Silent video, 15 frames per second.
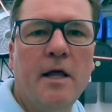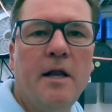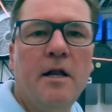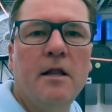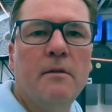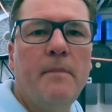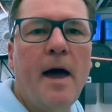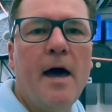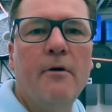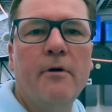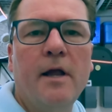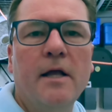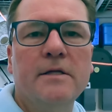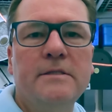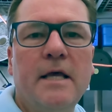it into the
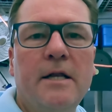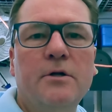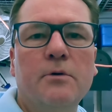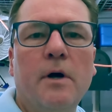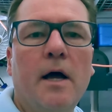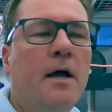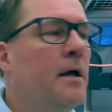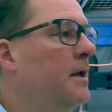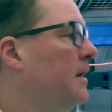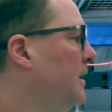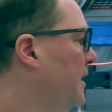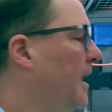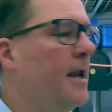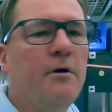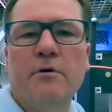battery, etc.
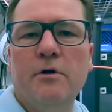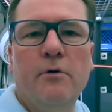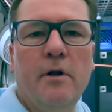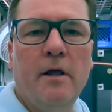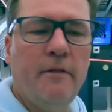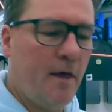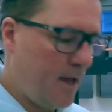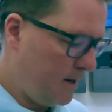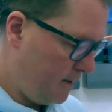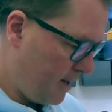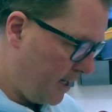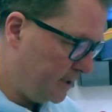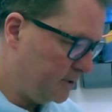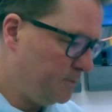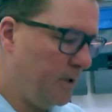I don't do any of that. I
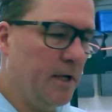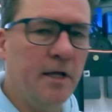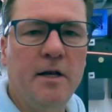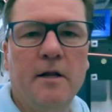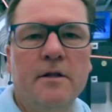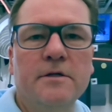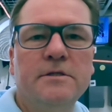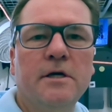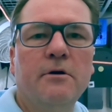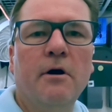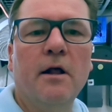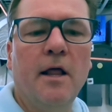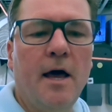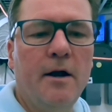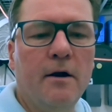just plug it into the
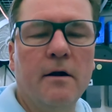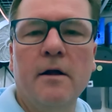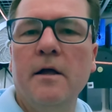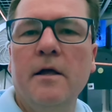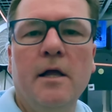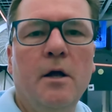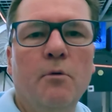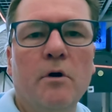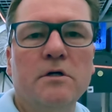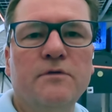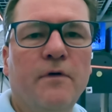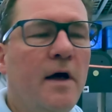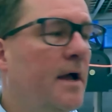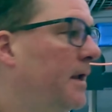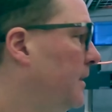cigarette lighter. It works
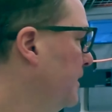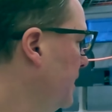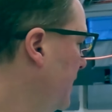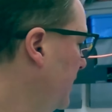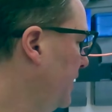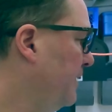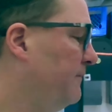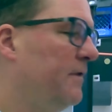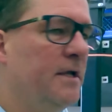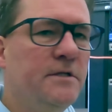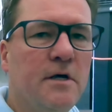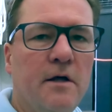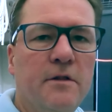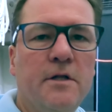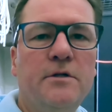fine. I leave these
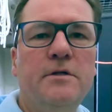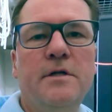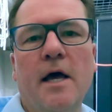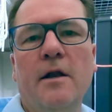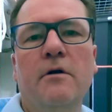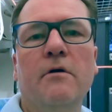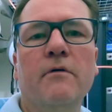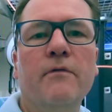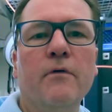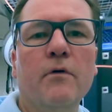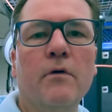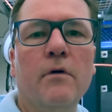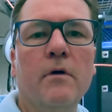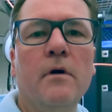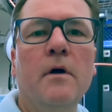on the tender
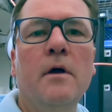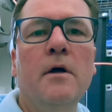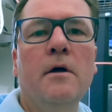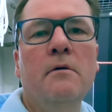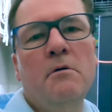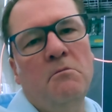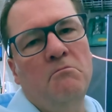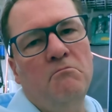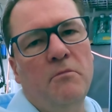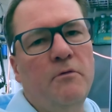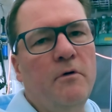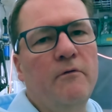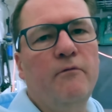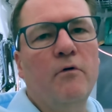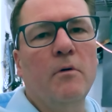for
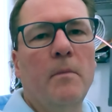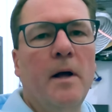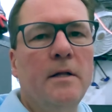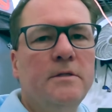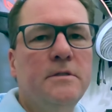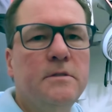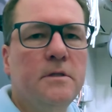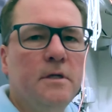3 or 4 months